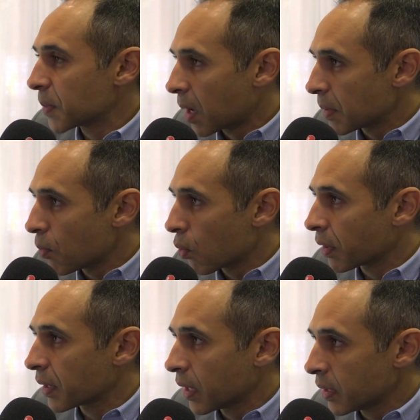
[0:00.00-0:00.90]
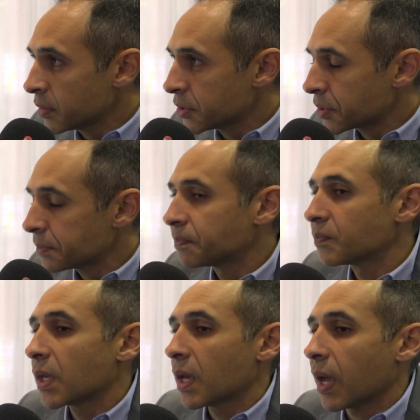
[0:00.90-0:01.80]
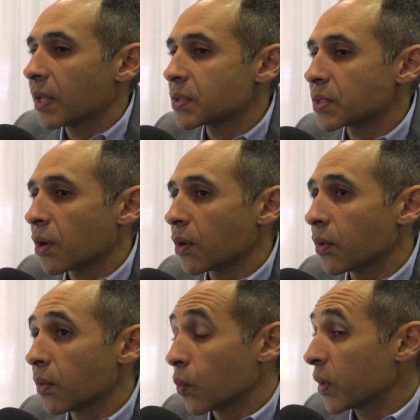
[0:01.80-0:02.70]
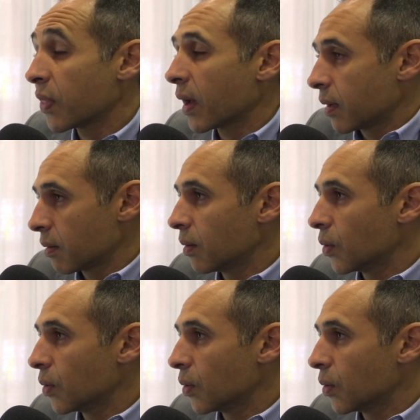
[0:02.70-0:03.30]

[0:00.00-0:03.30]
becoming more engaged. And so with that,